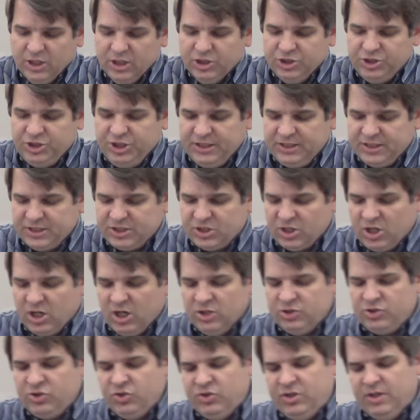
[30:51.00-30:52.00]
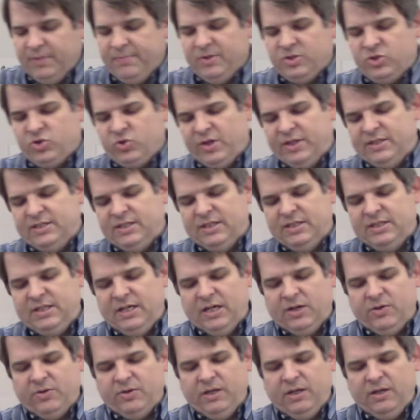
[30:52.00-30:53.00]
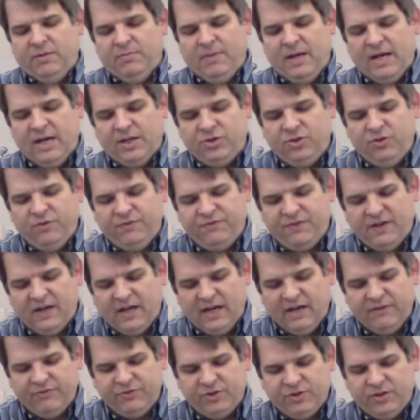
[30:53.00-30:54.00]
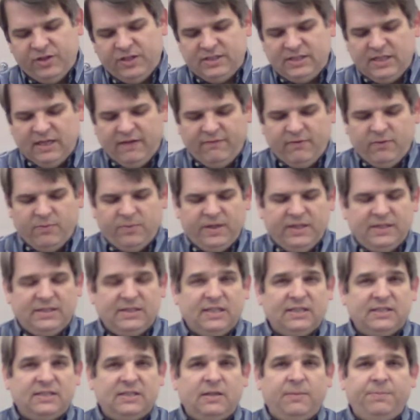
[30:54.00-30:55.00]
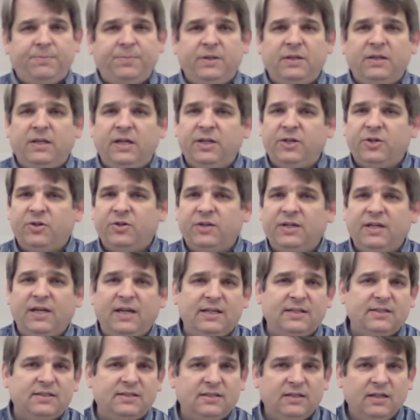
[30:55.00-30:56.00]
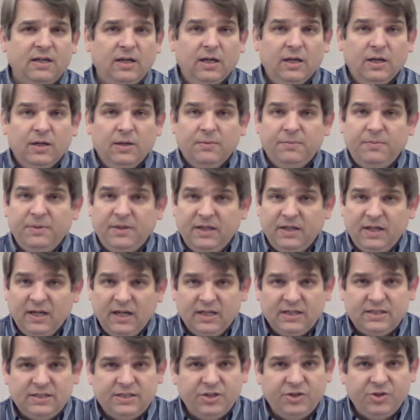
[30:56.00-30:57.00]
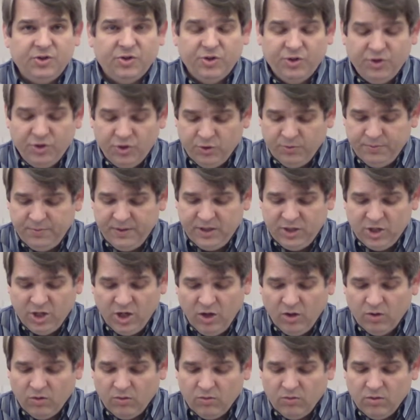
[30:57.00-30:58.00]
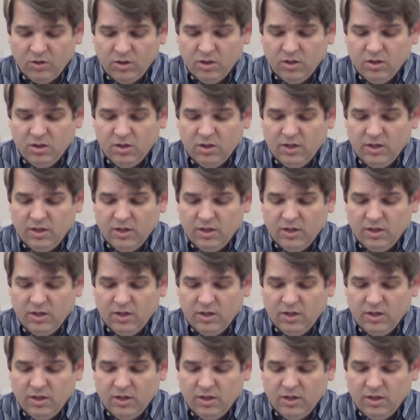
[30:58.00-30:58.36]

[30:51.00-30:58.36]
Jesus also demonstrates integrity in Matthew 5 37 when he says, simply let your yes be yes and your no be no.